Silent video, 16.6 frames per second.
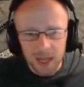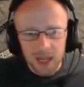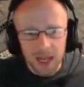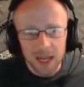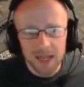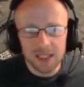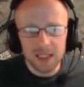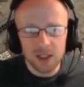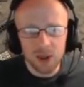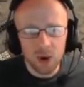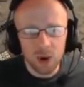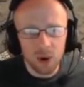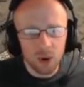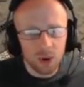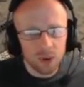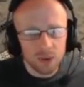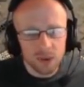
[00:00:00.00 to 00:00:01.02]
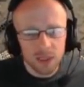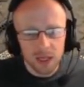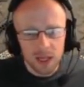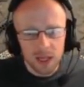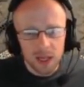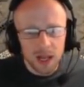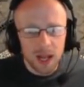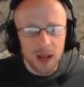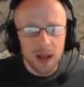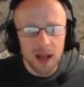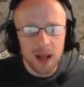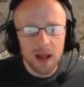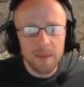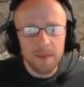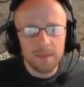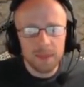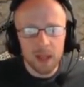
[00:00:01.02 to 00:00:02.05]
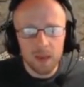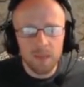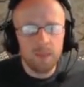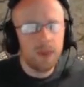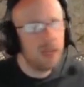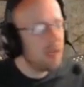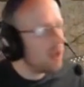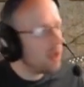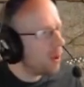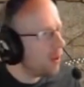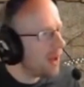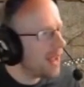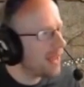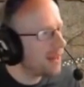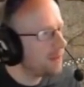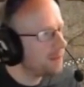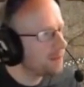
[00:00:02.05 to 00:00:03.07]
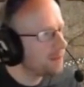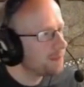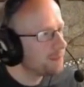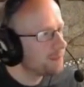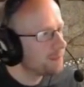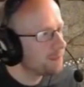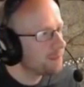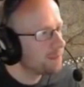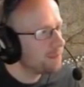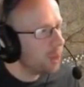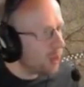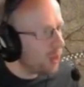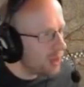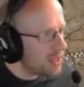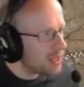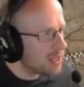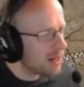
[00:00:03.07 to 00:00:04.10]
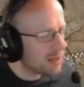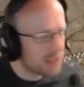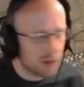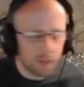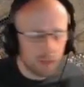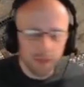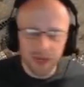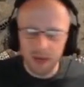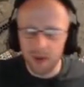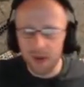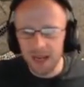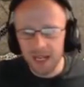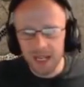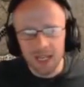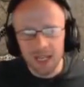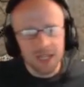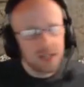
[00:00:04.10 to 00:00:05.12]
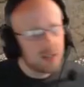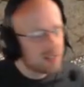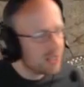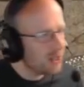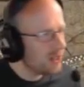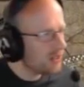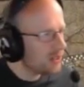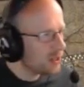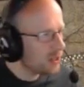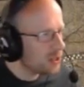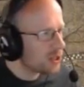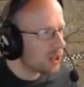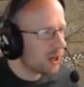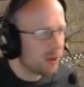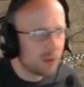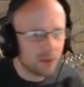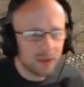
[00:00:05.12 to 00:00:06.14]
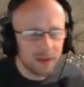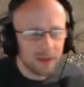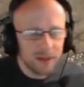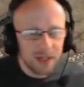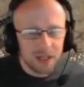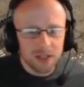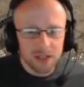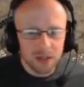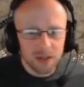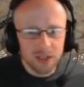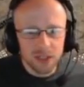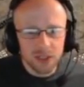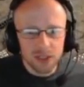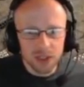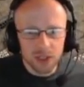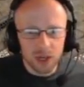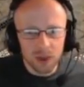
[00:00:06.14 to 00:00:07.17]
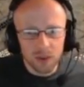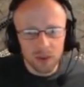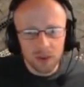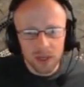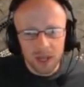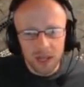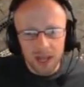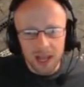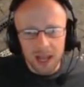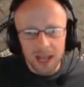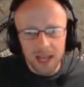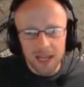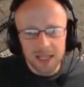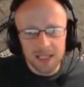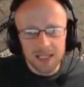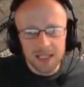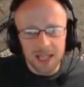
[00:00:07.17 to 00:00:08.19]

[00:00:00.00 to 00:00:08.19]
It's called um, POA. Point, oh, sorry, POA, Zone of Control. Zone of Control is